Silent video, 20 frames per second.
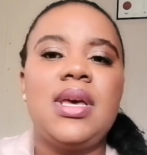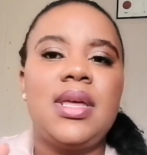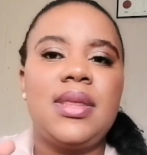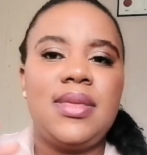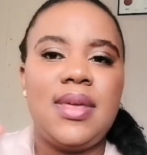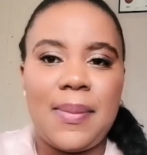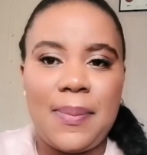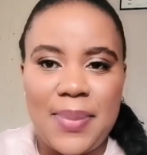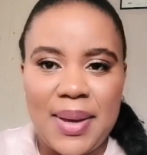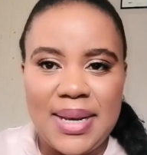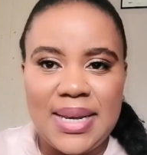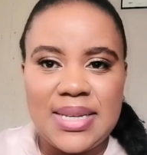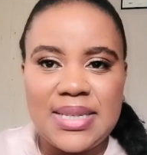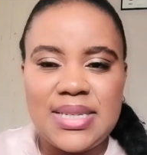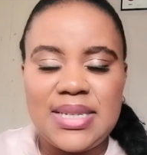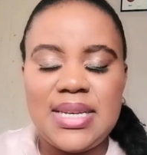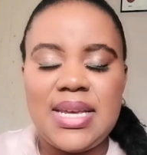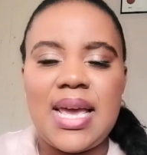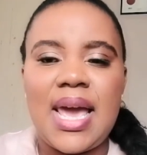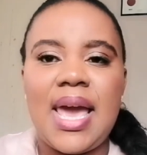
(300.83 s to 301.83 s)
the
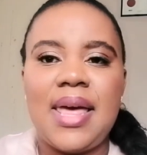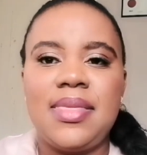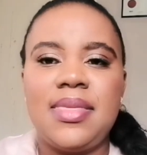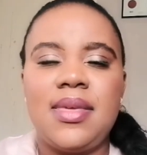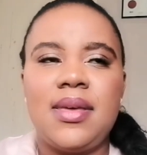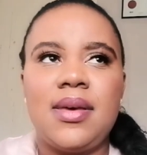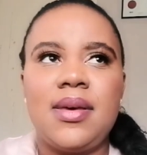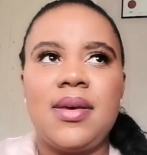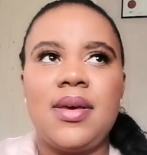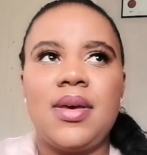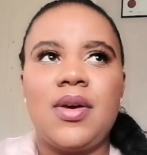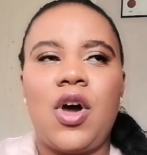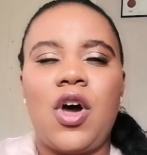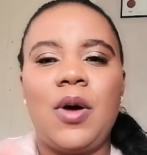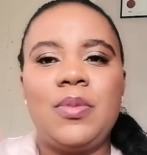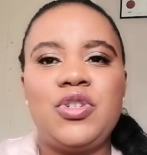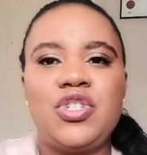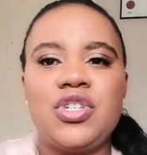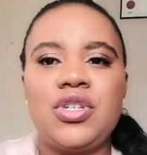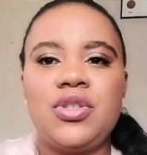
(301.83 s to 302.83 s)
ability and the
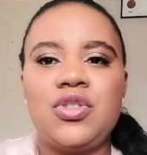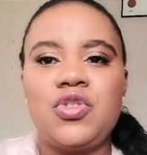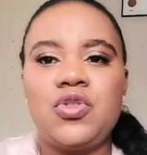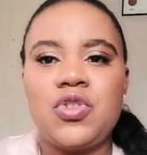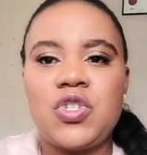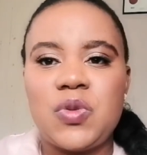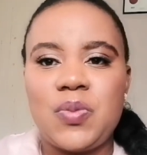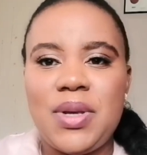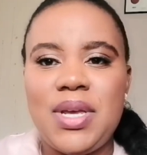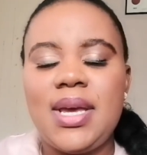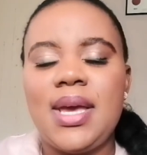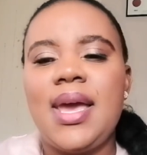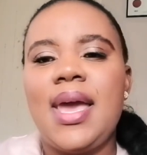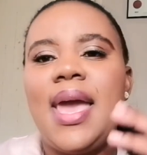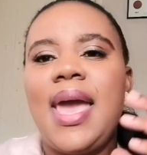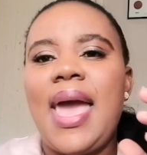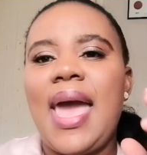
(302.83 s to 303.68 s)
option to speak,